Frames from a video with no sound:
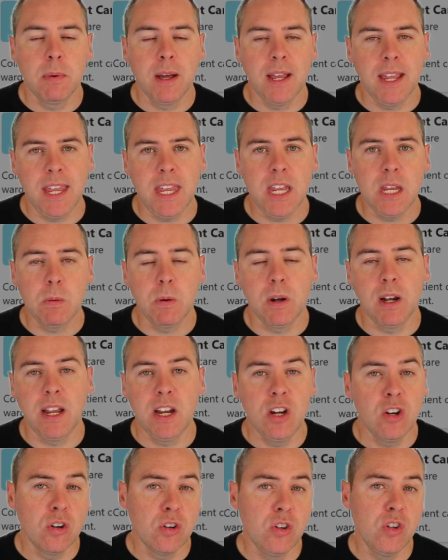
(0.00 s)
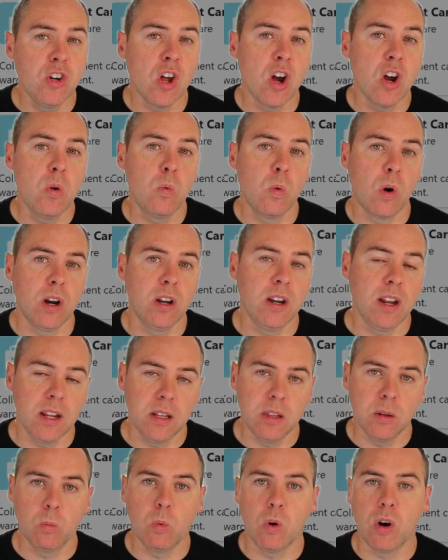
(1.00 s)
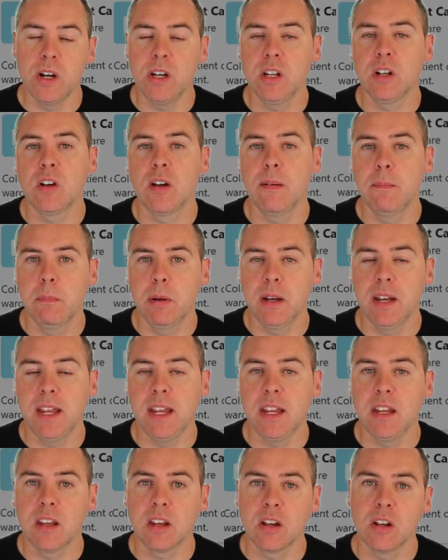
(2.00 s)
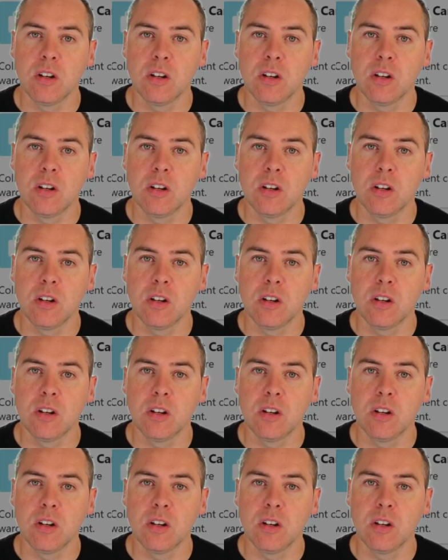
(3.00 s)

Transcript: But equally, no one in the wider company